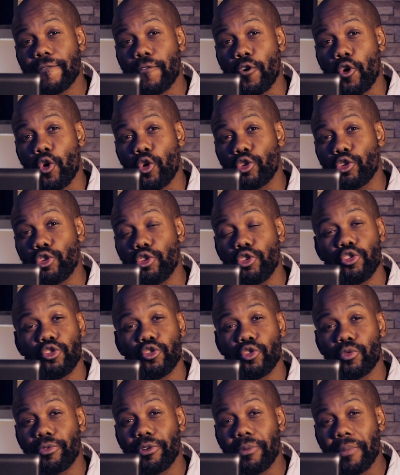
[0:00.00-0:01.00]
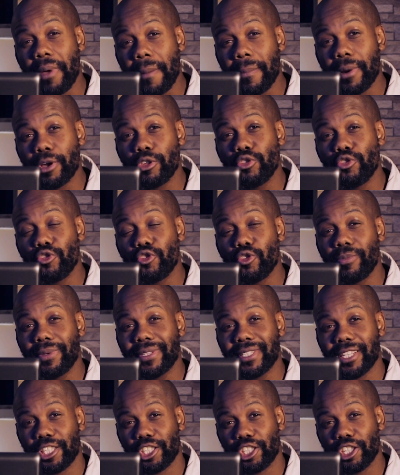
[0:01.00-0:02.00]
for on YouTube. Remember, YouTube
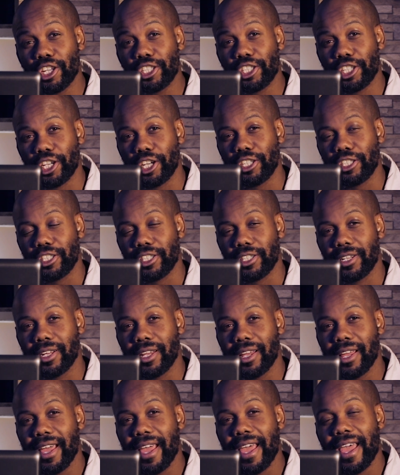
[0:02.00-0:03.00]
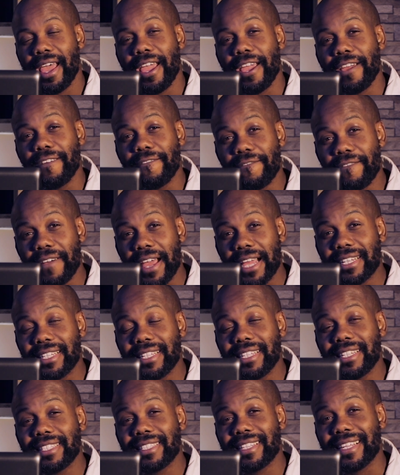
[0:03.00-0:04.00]
is a search engine. In fact,
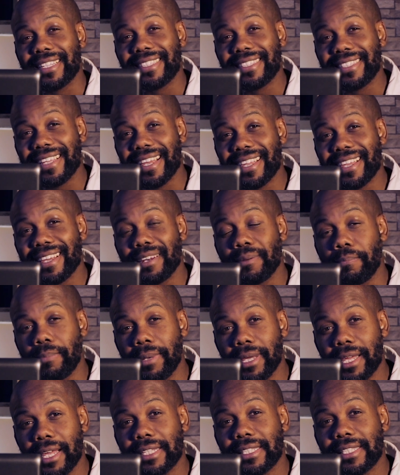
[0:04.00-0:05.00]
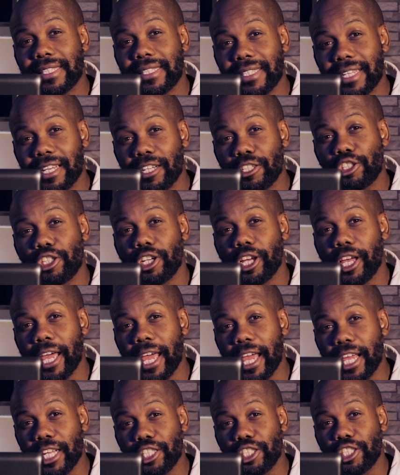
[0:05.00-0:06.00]
it is the second biggest search
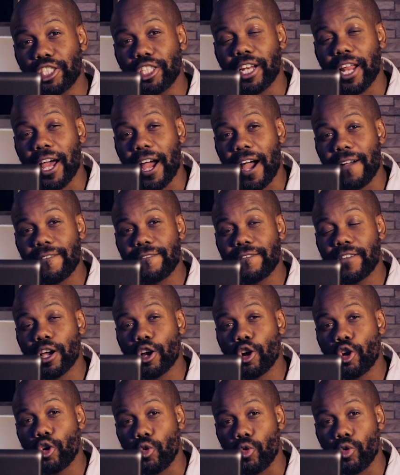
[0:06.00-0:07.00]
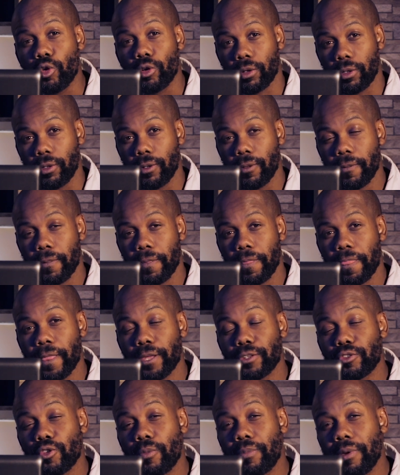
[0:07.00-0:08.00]
engine after Google.
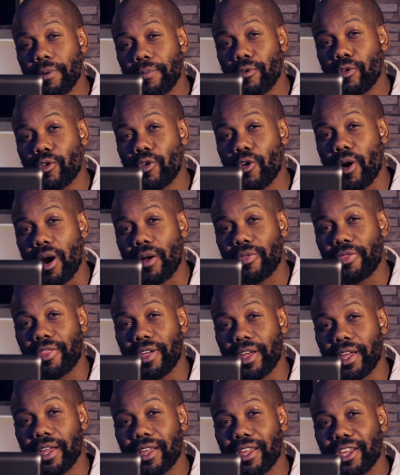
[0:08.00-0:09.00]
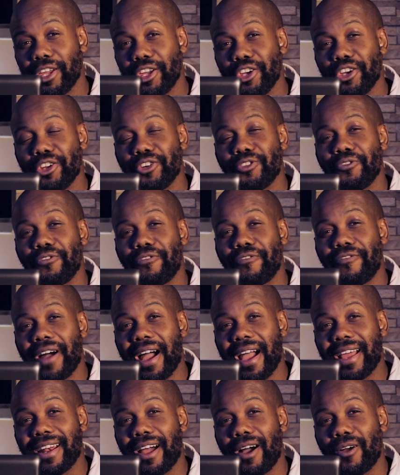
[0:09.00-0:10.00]
So people go out there to
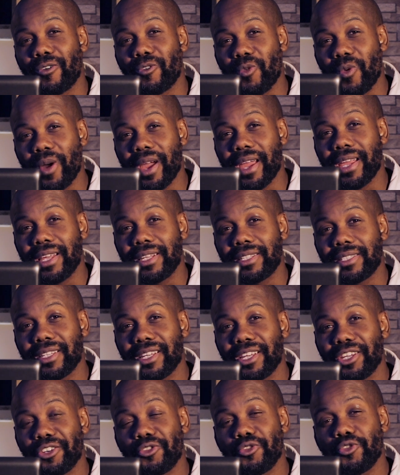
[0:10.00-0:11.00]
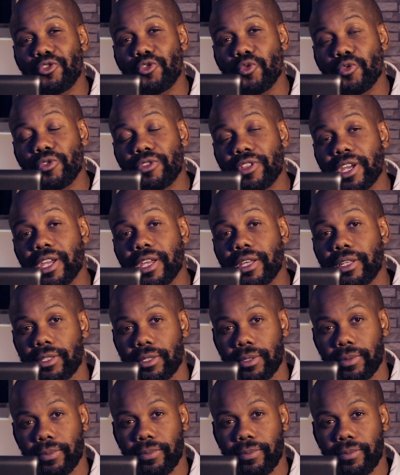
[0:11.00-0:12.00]
find out ways to do things,